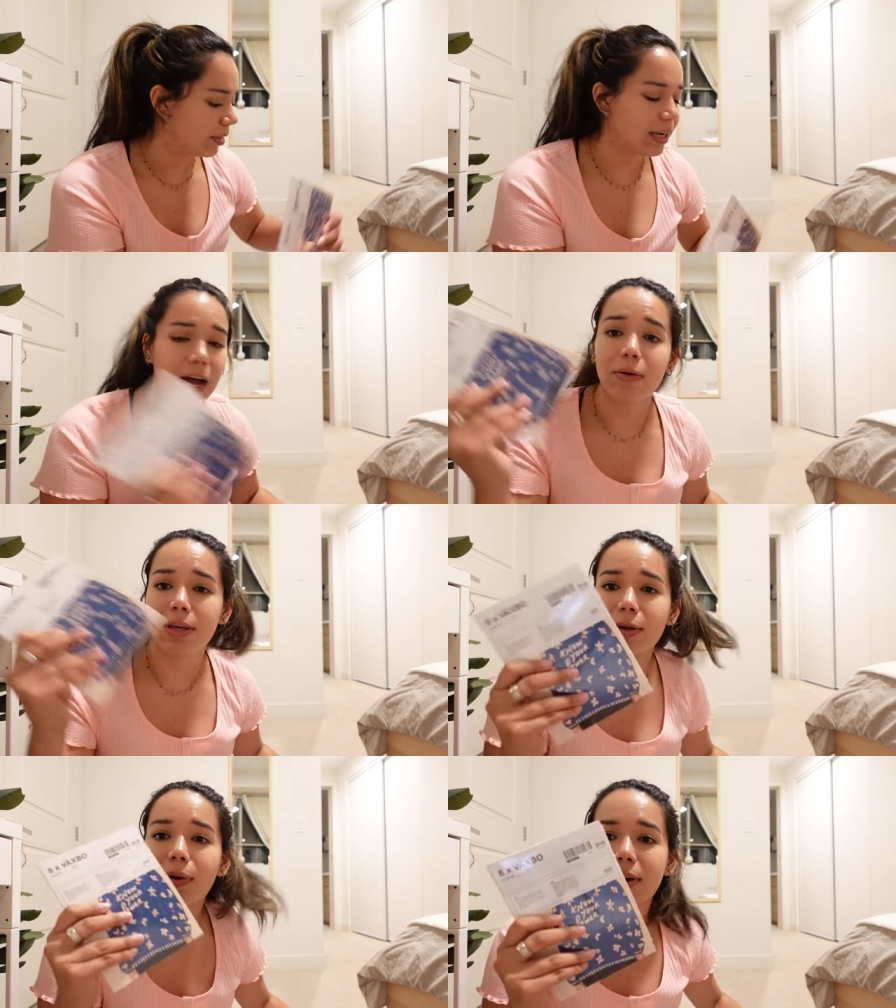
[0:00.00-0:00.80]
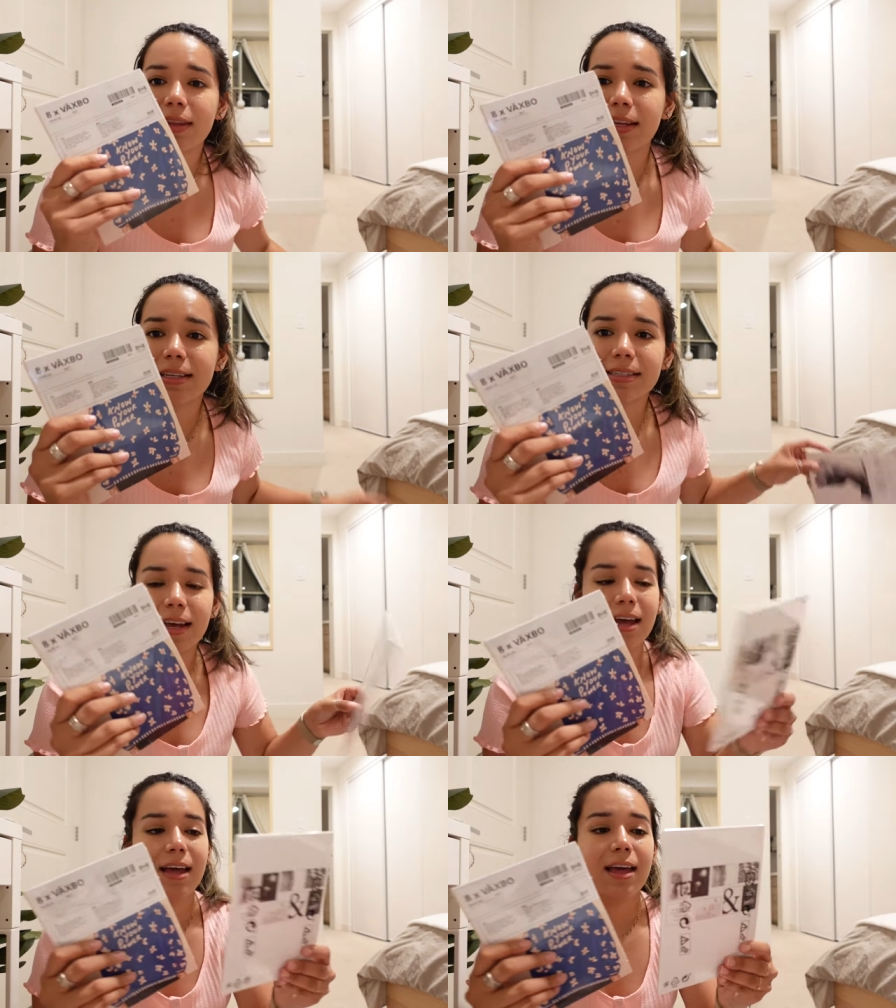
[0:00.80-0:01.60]
like how cute are these?
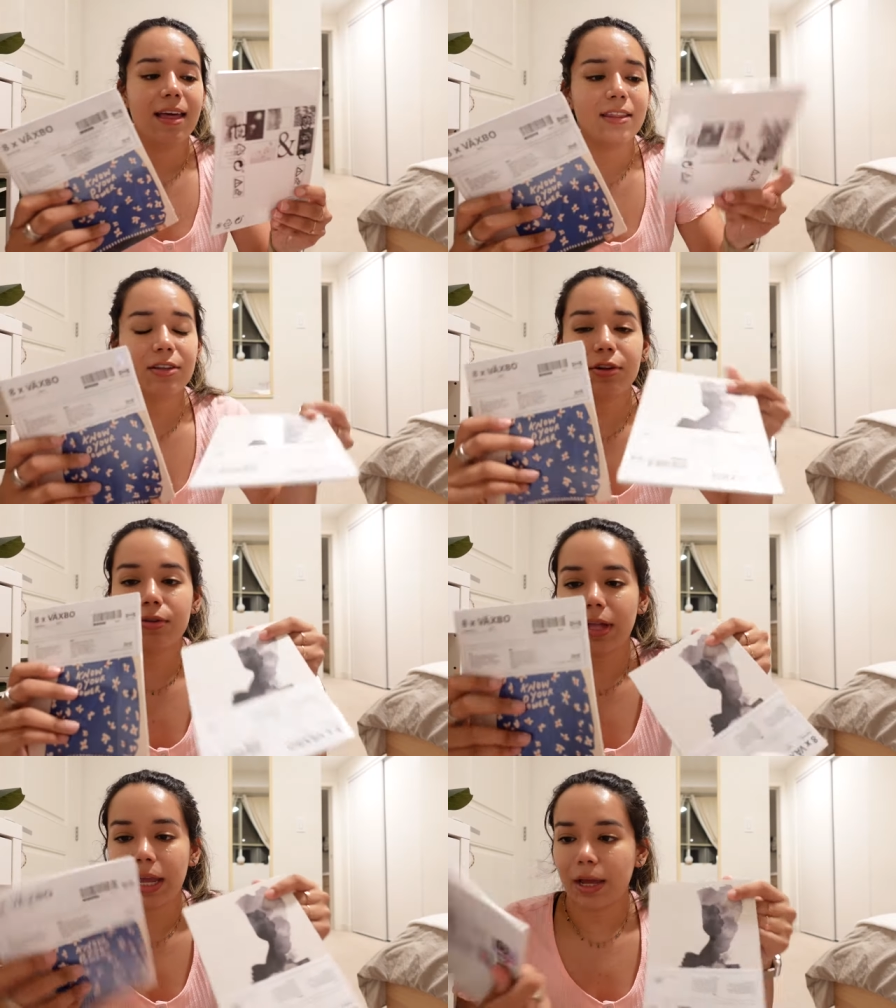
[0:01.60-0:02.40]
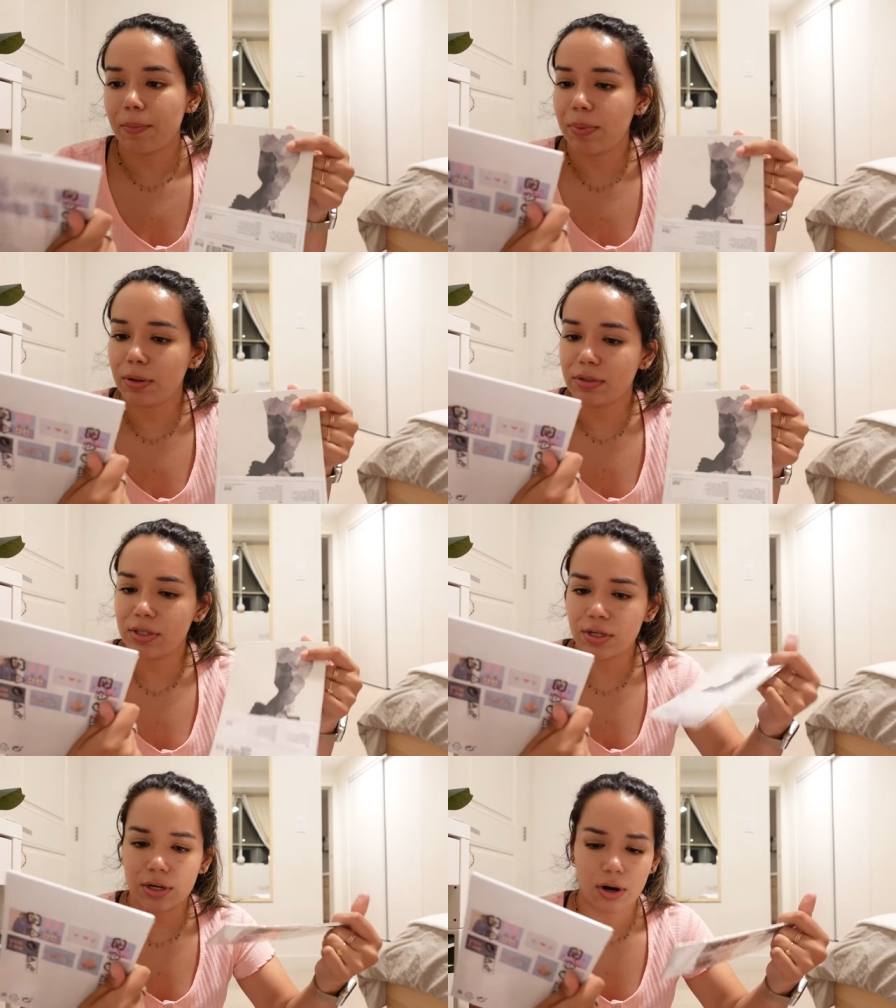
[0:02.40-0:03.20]
They're little like
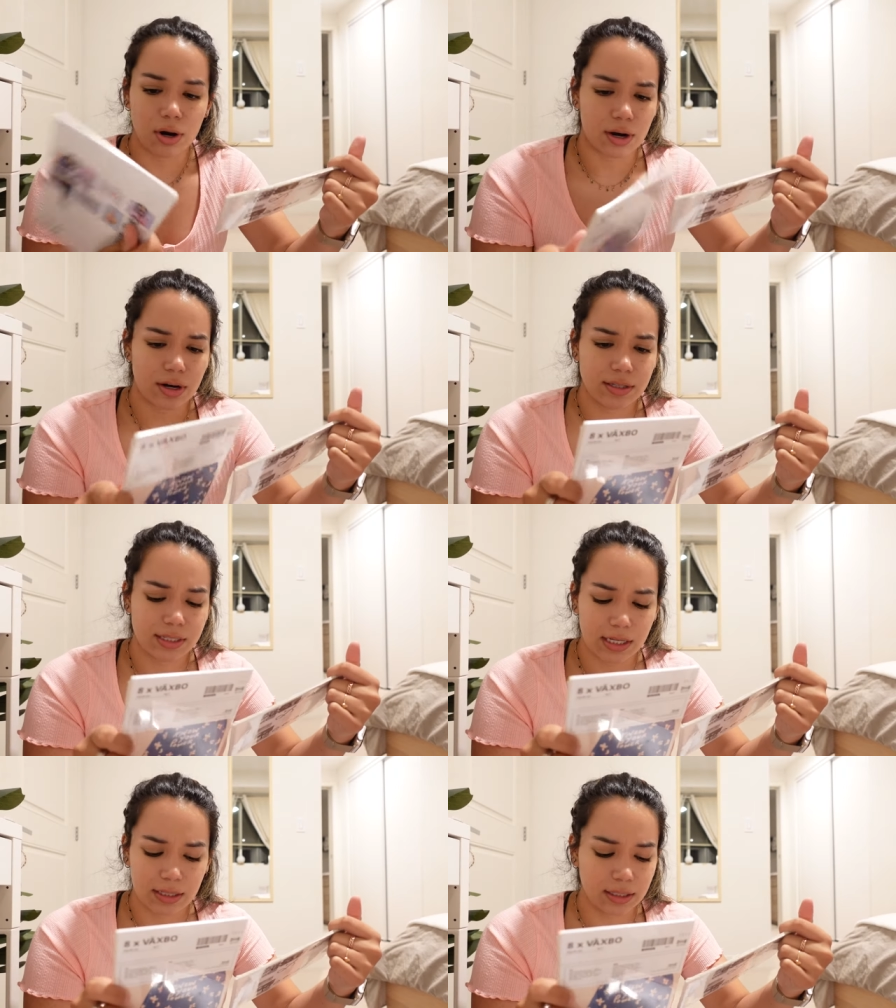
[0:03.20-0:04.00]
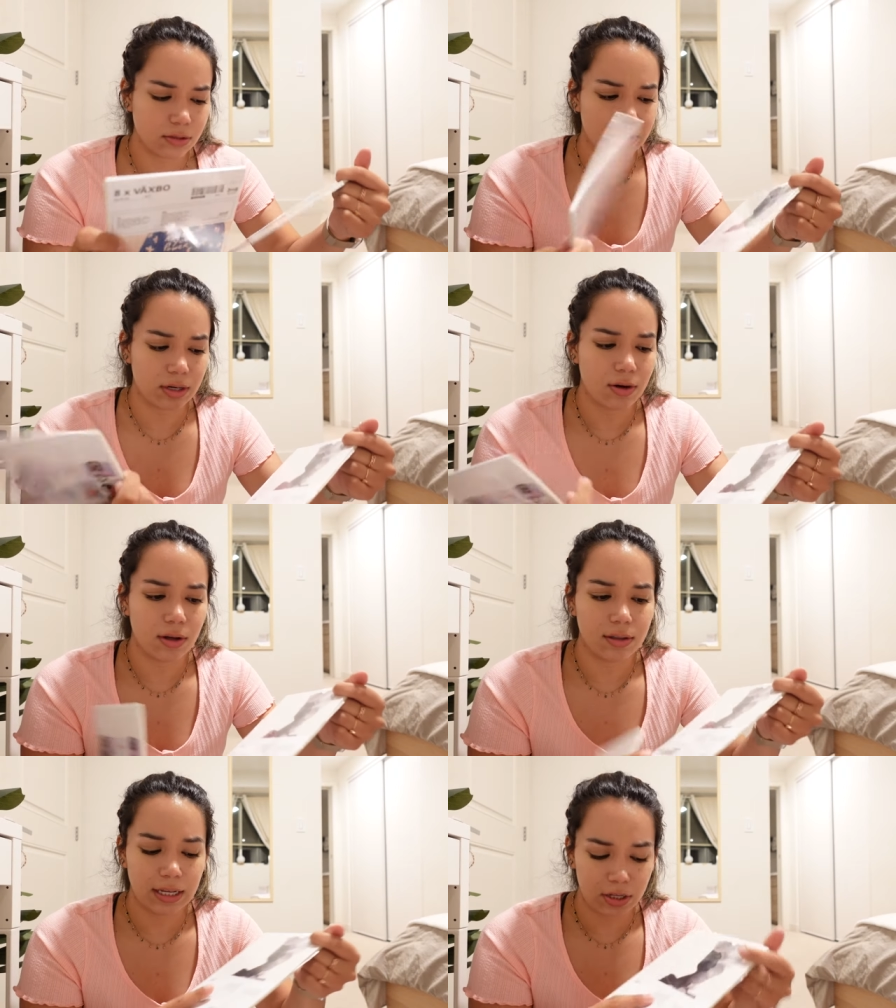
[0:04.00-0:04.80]
poster cards, I think that's what they're
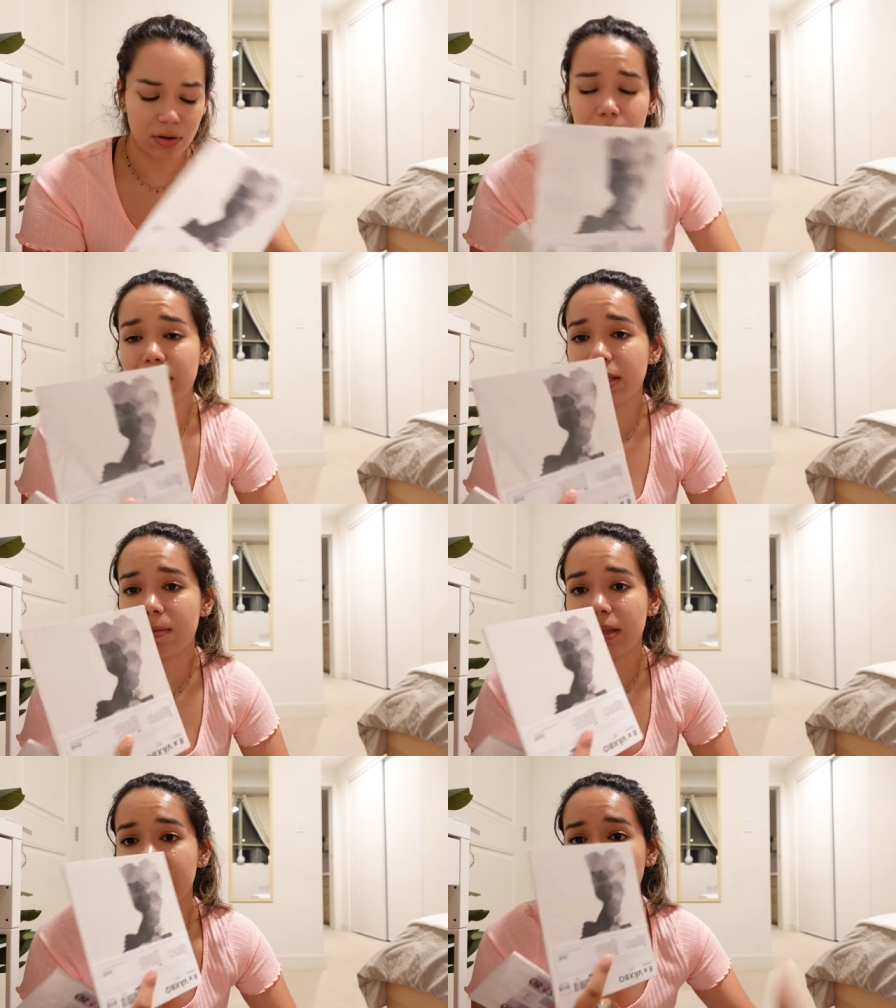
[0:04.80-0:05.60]
called. Like you can put them in the